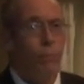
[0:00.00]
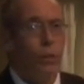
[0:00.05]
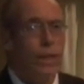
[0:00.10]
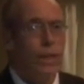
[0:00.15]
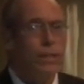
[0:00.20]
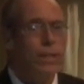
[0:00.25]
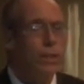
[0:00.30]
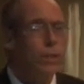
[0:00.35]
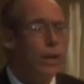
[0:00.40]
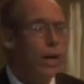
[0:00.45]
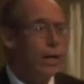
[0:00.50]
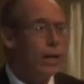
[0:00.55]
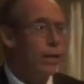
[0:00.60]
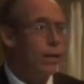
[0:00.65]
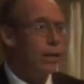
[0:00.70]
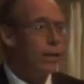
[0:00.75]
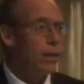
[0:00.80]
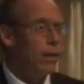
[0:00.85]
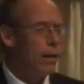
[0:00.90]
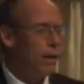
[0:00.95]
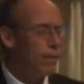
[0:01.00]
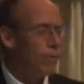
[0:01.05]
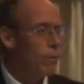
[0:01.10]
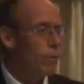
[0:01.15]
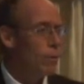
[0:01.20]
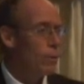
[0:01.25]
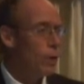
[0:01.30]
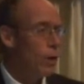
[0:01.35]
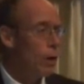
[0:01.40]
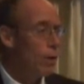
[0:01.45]
is unlikely to come
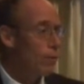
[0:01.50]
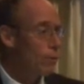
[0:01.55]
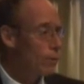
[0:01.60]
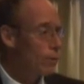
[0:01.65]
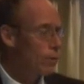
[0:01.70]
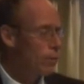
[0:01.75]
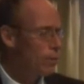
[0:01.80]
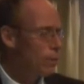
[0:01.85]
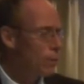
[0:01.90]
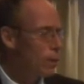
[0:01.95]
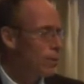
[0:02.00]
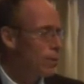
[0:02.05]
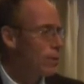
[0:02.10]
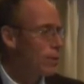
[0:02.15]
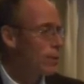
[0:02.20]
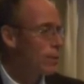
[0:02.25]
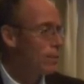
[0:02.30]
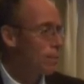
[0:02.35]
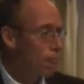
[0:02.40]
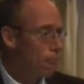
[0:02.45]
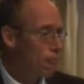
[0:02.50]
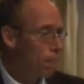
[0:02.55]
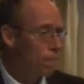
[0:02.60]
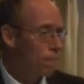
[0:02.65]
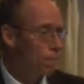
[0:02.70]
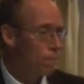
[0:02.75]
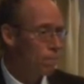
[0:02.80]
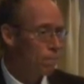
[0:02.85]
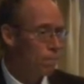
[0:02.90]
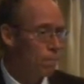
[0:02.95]
from the office of the president
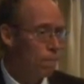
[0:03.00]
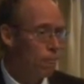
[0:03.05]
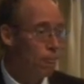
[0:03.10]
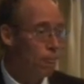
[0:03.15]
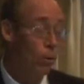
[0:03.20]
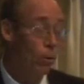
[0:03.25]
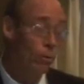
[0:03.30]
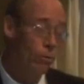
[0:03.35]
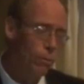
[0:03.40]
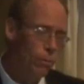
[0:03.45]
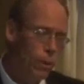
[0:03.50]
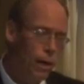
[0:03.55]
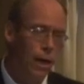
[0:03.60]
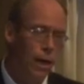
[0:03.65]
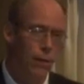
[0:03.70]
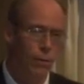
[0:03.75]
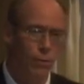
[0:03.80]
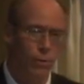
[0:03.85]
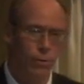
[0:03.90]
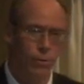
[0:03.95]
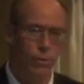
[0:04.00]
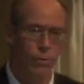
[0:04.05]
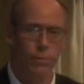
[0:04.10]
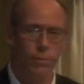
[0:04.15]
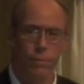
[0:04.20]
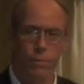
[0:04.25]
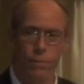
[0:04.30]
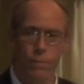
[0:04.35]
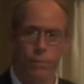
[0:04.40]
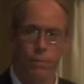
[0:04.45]
or from Congress
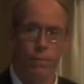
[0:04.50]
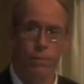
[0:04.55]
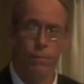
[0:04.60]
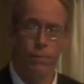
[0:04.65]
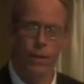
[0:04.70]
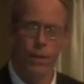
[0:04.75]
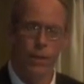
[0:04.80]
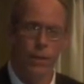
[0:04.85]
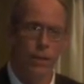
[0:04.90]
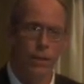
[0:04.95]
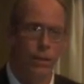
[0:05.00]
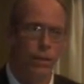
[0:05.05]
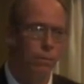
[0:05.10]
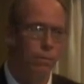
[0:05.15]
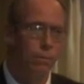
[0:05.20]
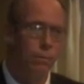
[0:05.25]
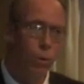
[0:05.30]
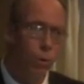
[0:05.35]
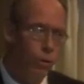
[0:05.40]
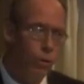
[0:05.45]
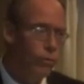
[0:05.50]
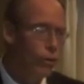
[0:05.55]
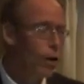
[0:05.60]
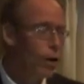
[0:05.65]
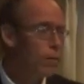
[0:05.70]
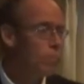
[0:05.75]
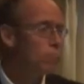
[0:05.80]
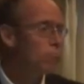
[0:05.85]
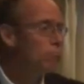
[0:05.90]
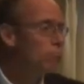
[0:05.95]
or
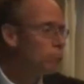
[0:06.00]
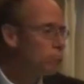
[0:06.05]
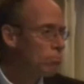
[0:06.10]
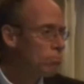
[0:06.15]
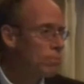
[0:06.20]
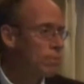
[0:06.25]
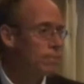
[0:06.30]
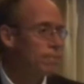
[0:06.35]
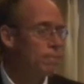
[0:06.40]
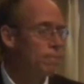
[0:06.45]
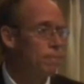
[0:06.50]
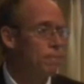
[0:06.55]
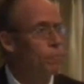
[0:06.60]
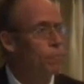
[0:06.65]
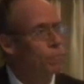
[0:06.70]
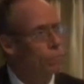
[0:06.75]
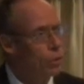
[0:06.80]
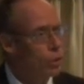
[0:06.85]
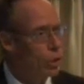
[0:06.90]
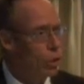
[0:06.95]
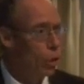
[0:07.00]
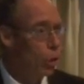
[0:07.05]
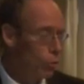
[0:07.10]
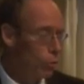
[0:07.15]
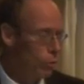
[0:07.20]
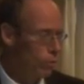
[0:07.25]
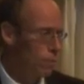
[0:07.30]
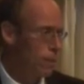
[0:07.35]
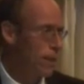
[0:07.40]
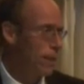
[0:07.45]
from the
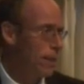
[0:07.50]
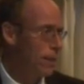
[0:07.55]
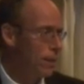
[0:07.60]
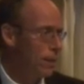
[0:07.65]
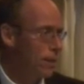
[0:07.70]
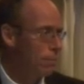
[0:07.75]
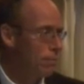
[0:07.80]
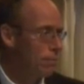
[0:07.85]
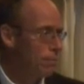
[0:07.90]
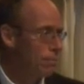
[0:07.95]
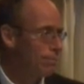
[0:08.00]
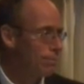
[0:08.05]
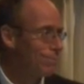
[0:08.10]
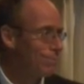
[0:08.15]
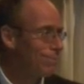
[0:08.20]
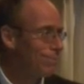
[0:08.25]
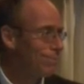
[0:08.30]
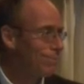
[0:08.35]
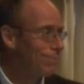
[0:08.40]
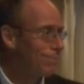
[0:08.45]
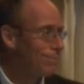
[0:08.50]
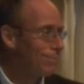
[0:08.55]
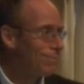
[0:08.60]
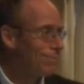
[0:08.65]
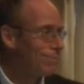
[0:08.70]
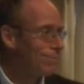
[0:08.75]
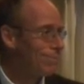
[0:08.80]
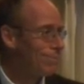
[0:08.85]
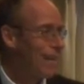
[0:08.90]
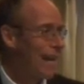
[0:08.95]
old media.
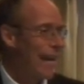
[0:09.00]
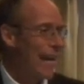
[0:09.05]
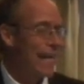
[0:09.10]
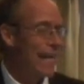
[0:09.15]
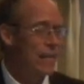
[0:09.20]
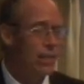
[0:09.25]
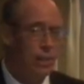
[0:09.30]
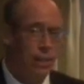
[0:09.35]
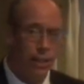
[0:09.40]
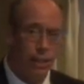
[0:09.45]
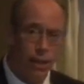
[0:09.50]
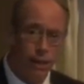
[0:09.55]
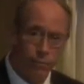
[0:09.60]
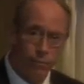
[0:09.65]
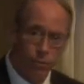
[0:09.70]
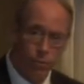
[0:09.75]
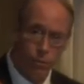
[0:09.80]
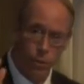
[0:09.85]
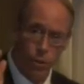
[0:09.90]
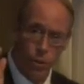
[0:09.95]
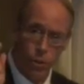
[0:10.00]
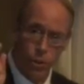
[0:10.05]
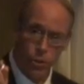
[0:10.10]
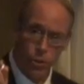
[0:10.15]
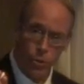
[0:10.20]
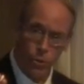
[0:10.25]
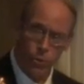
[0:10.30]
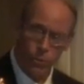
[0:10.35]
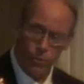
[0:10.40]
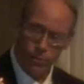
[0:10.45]
It's going to come from
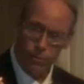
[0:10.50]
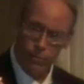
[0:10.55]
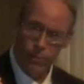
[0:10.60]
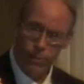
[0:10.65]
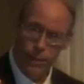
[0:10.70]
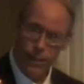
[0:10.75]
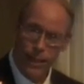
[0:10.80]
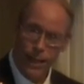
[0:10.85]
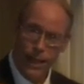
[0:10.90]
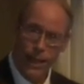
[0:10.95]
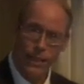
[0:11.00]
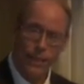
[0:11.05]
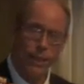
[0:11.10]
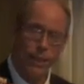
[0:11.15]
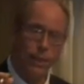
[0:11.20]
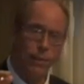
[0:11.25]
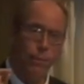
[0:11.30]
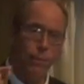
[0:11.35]
you. It's going to